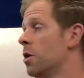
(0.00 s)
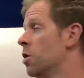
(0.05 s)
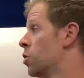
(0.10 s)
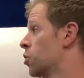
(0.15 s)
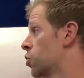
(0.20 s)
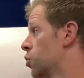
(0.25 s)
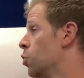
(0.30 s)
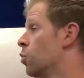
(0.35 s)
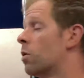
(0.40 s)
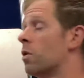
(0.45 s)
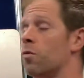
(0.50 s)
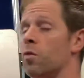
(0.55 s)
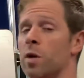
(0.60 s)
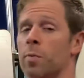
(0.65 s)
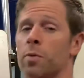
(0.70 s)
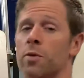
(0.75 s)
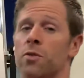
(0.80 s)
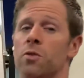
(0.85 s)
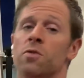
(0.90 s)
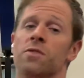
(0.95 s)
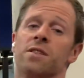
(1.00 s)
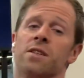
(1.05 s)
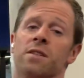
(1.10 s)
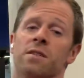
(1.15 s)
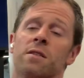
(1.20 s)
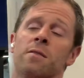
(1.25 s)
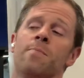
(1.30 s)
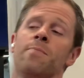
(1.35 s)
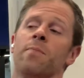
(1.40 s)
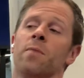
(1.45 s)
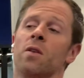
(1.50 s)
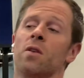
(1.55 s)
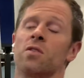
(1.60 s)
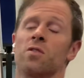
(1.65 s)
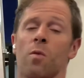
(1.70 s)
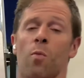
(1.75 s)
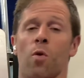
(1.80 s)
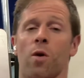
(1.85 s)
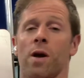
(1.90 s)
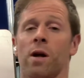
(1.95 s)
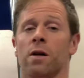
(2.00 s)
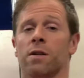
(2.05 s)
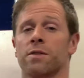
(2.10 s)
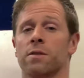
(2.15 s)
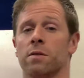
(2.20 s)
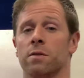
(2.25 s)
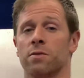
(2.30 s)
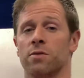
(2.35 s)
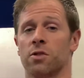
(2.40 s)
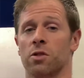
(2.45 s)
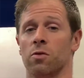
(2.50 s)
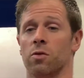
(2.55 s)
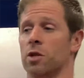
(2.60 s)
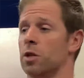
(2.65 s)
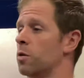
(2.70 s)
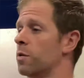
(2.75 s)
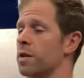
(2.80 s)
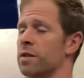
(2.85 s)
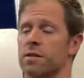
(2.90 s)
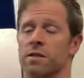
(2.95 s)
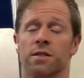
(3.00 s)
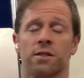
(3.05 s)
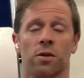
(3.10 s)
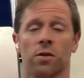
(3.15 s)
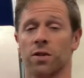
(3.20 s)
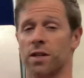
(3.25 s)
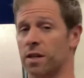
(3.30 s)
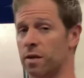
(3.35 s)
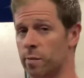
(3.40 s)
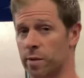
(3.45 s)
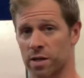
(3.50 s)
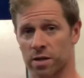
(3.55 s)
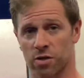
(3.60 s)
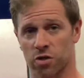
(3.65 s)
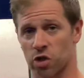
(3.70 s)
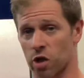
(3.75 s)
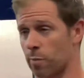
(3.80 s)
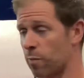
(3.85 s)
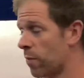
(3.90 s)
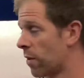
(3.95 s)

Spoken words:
So you could reproduce this somewhere else too. You don't necessarily need to be in a gym.